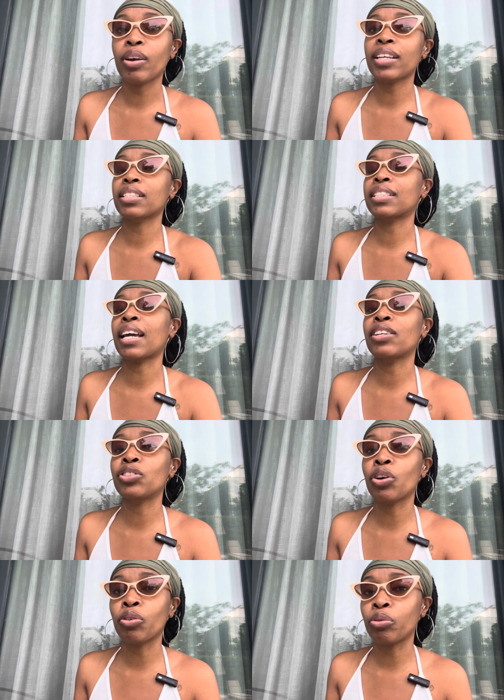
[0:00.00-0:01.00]
You got to
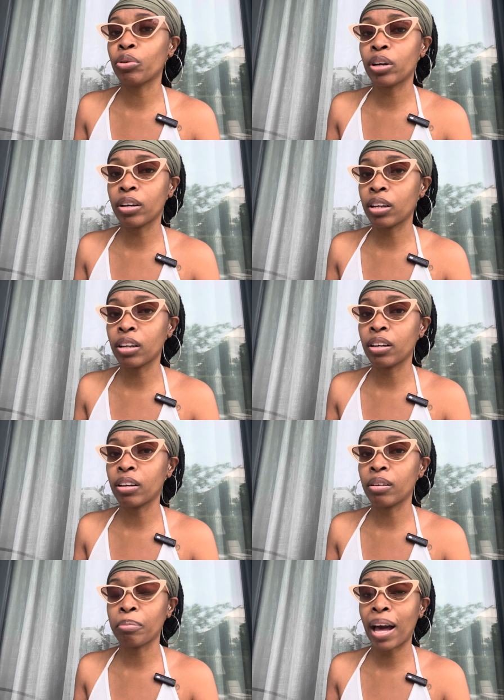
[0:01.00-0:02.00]
change your
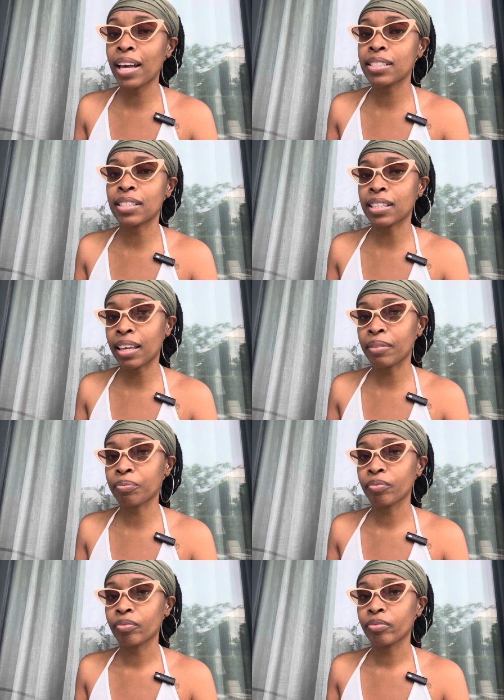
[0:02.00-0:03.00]
uh, mindset.
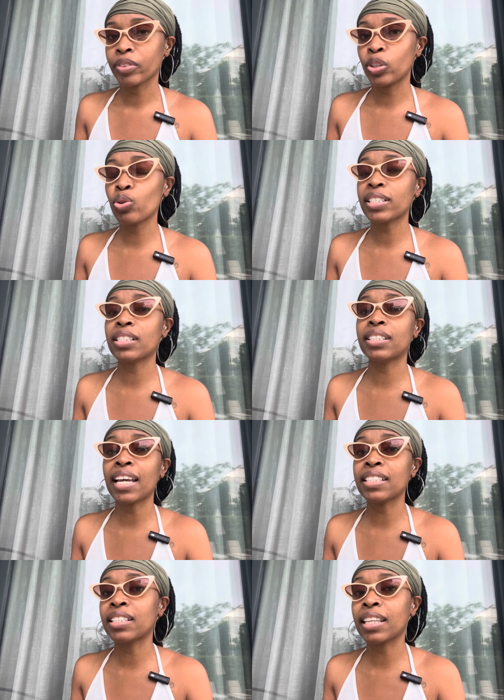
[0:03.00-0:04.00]
You got to
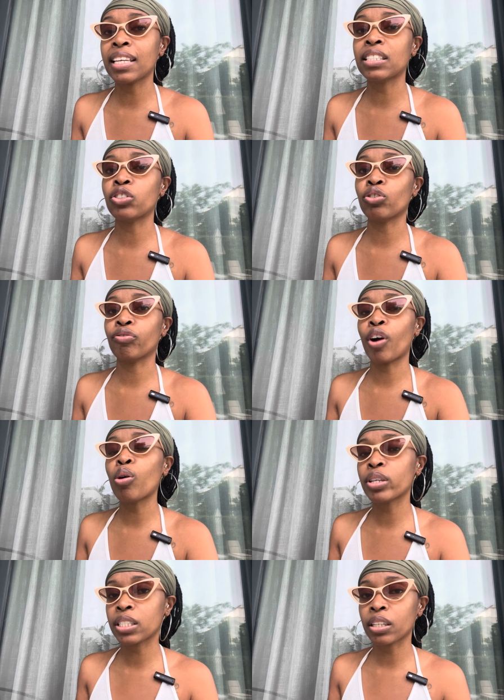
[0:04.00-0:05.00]
change the things that you're
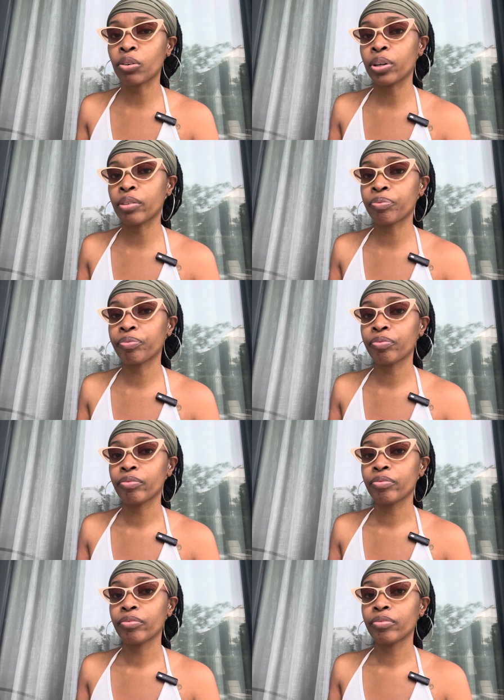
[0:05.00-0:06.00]
focusing on.
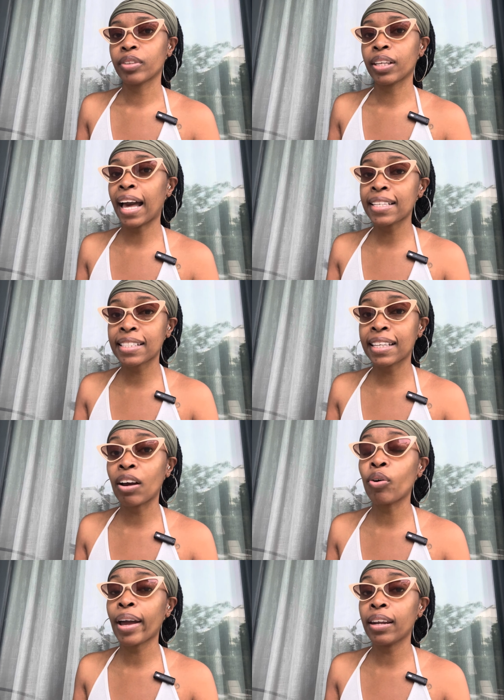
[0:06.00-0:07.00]
God
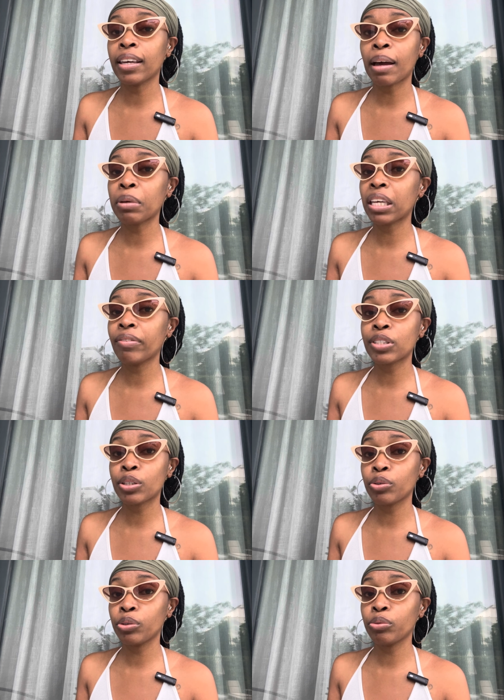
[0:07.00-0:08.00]
said, okay, look, I'm going to give it
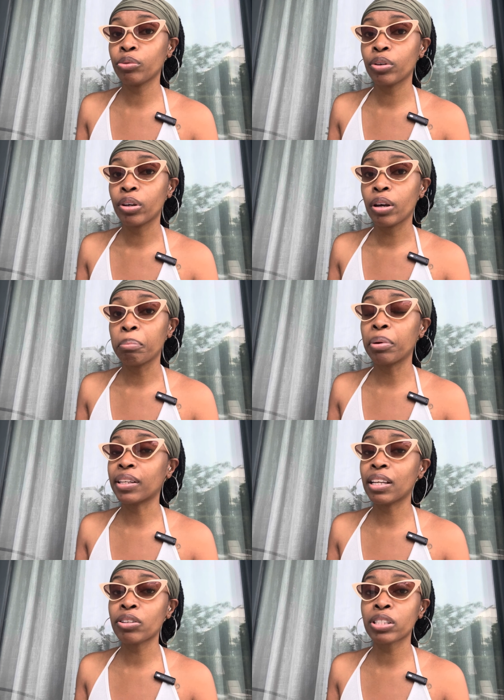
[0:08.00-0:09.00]
to you,
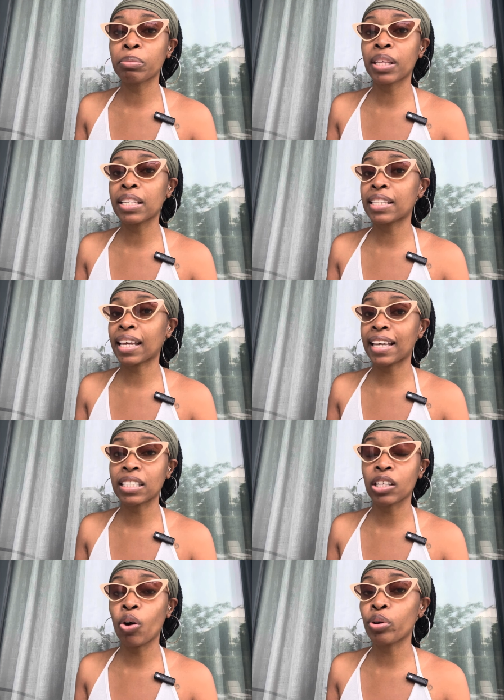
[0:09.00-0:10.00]
but there's some things that got
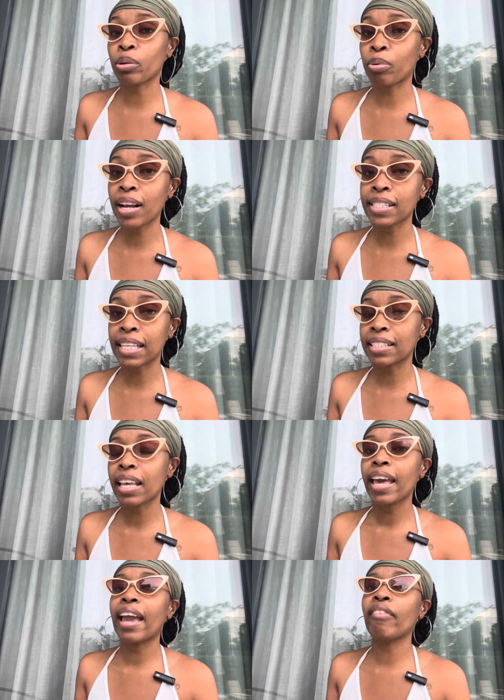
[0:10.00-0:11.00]
to go in the process.
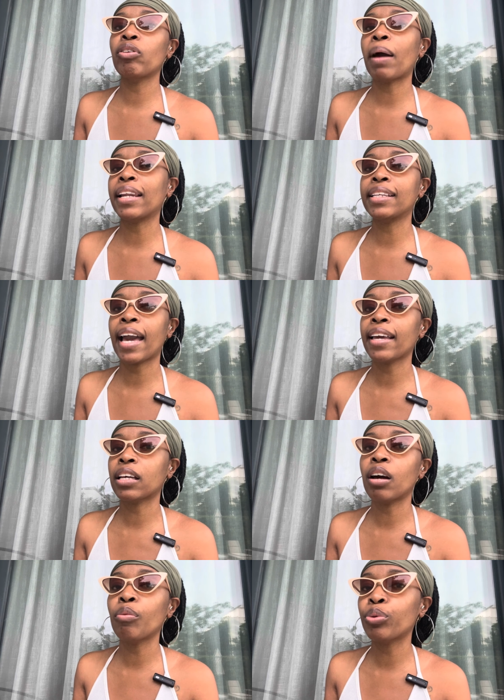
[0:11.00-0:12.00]
Everybody can't
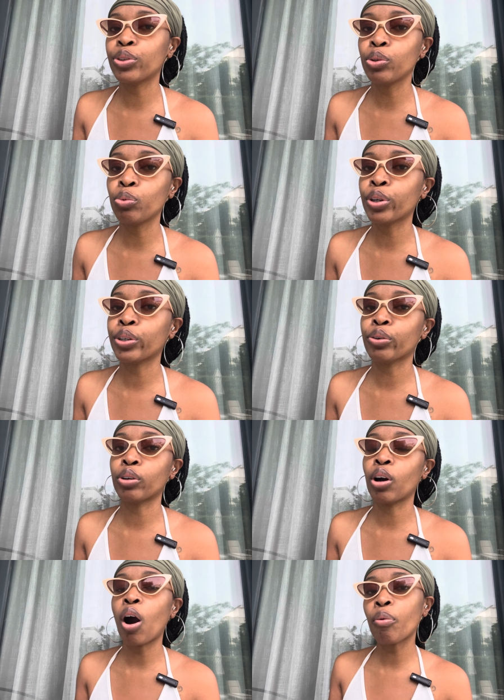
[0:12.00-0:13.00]
come with you where you're
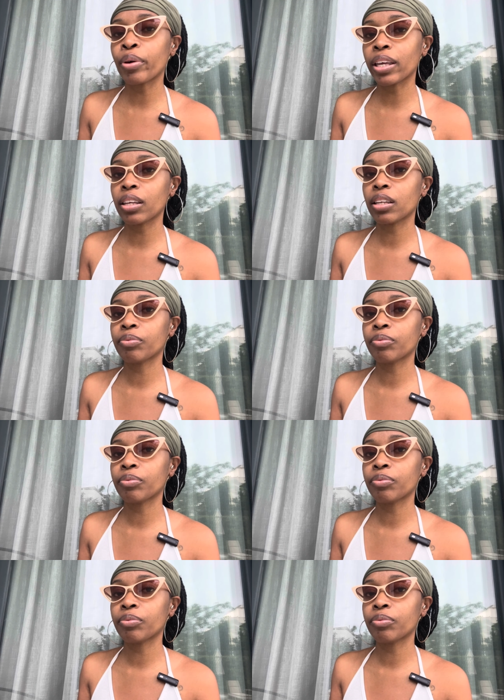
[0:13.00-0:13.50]
going.